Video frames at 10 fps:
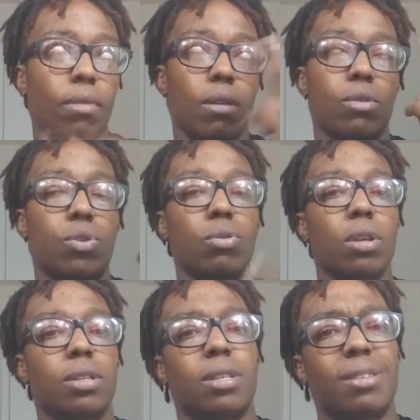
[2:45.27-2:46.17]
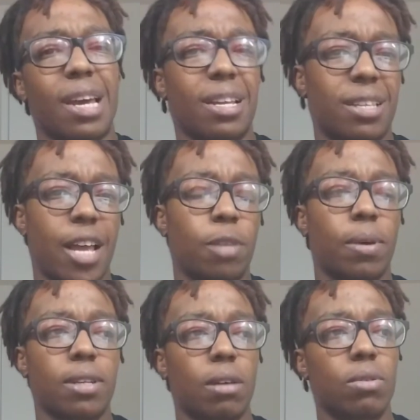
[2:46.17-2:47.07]
or to the second to last
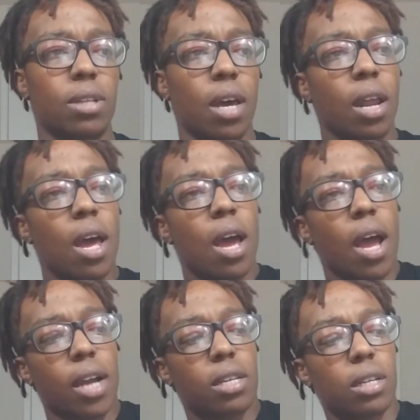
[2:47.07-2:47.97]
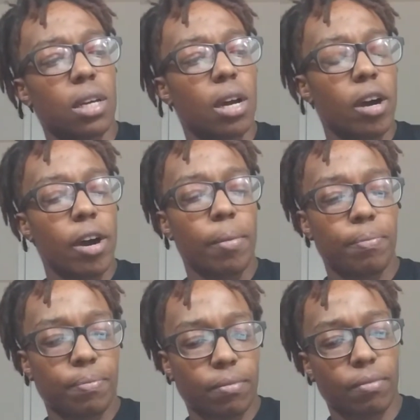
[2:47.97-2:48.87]
place I was at, actually,
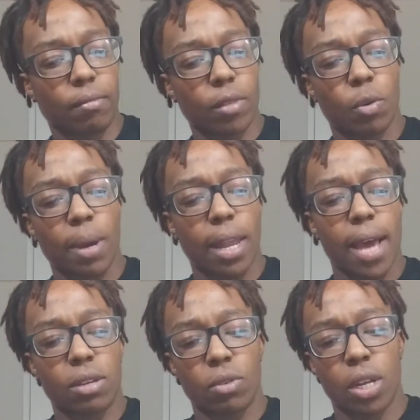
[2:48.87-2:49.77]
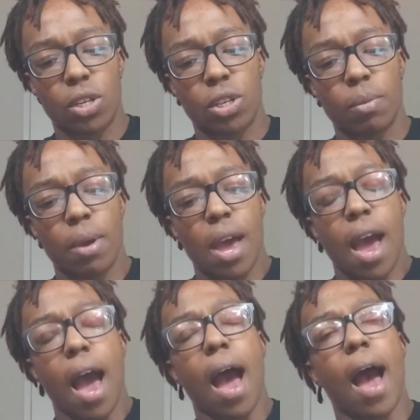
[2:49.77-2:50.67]
in my last relationship,
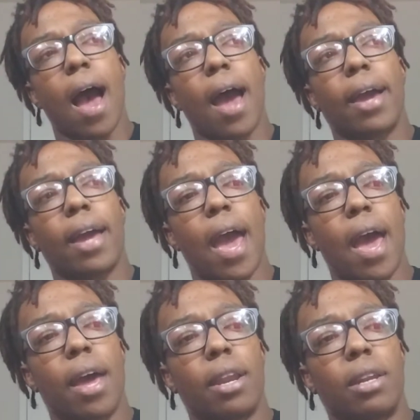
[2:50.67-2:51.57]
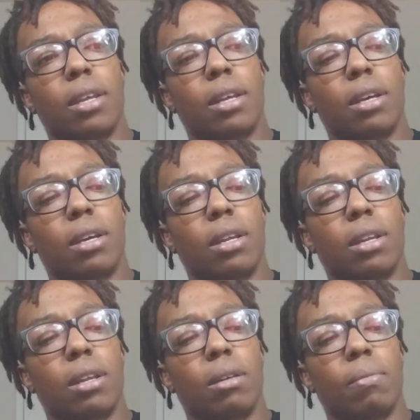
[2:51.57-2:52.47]
I had
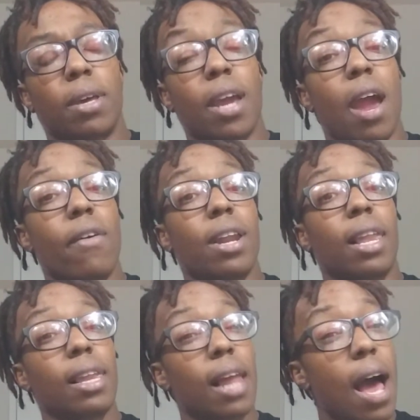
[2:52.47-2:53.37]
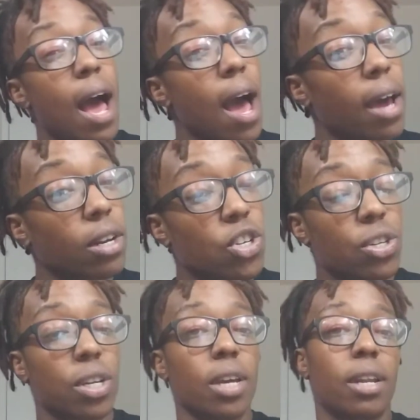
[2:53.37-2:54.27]
carried a lot of
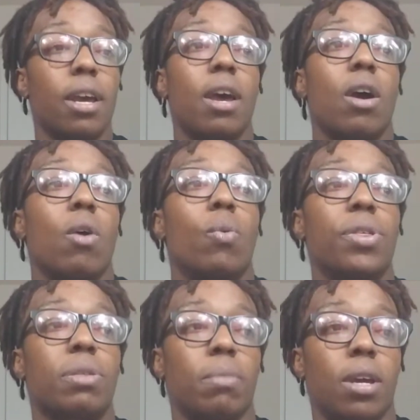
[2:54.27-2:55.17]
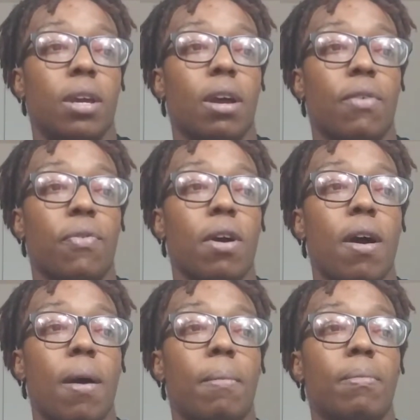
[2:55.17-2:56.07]
shit with me
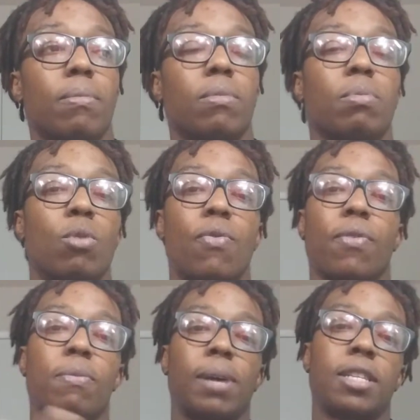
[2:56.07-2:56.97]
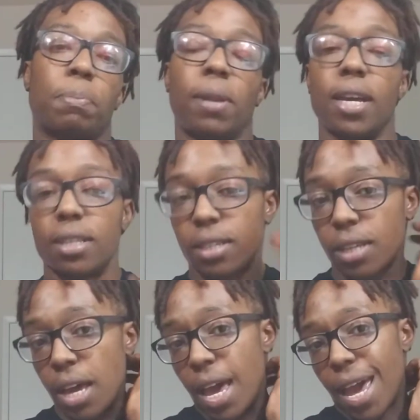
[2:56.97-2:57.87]
from moving from place to
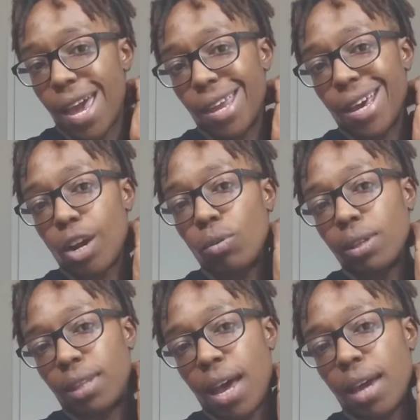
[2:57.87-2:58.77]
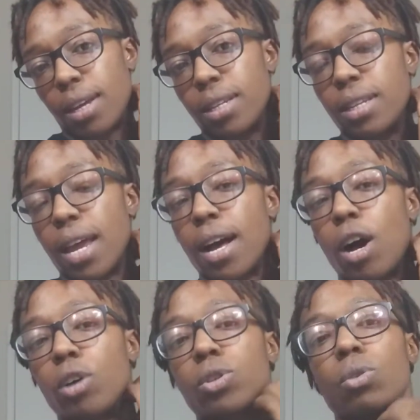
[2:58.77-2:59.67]
place. And not only that is that
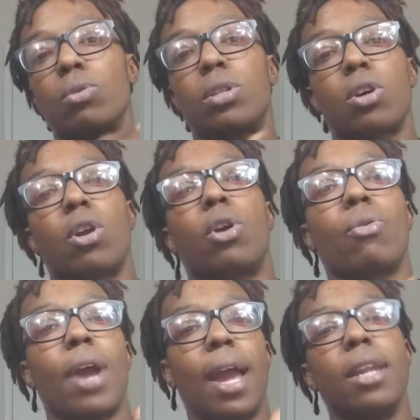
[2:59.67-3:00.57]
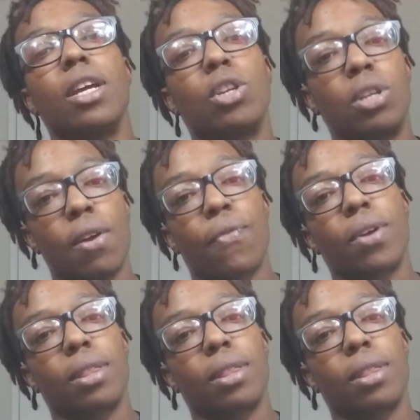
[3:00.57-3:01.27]
I also started creating different